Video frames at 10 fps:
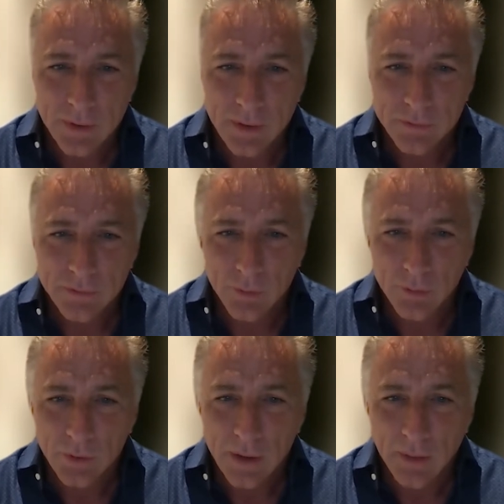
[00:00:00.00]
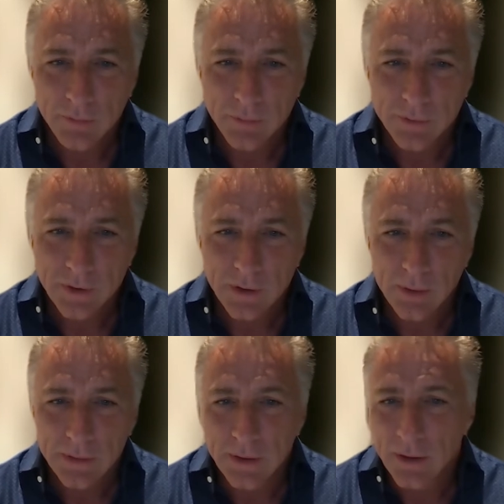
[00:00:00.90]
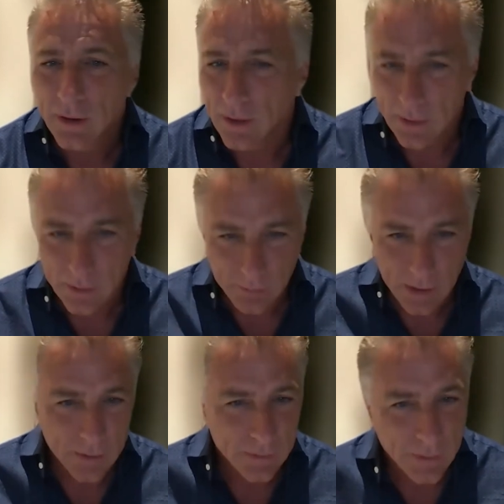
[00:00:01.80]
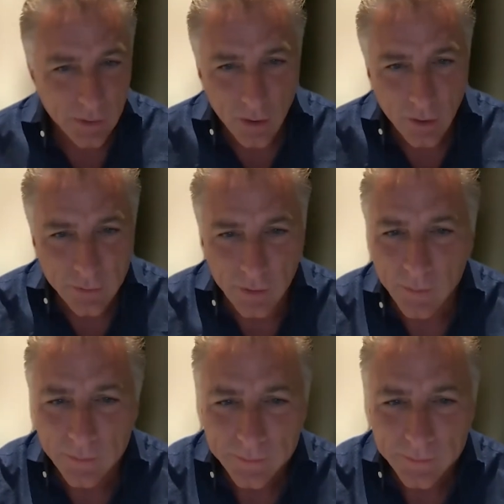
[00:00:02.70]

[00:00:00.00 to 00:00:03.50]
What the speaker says: And so we're really optimistic about the year and about the long term.